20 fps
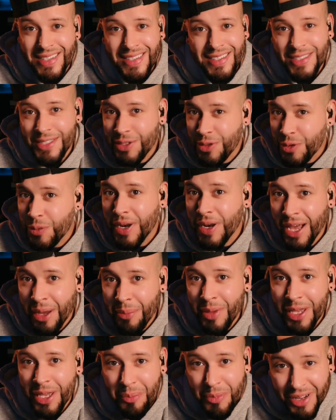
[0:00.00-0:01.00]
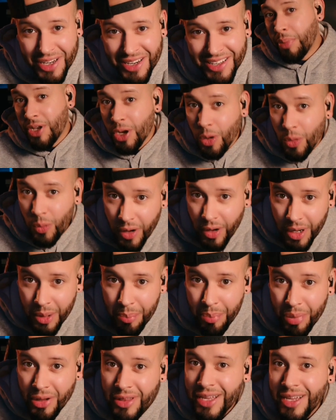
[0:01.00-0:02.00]
do not make money. Don't worry,
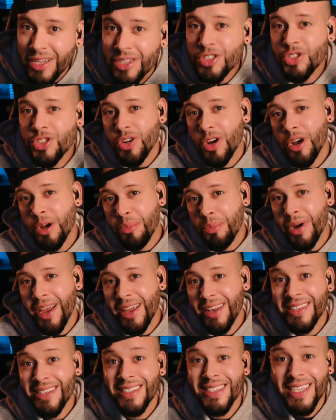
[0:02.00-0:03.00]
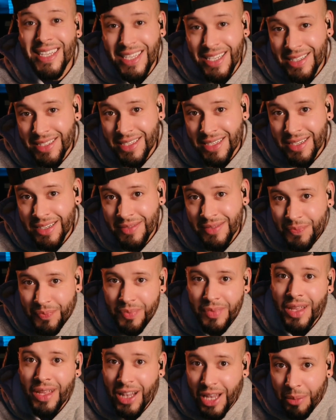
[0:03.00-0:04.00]
building a strong brand is easy.
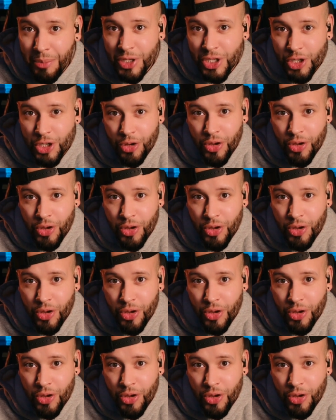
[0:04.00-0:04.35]
Let me show you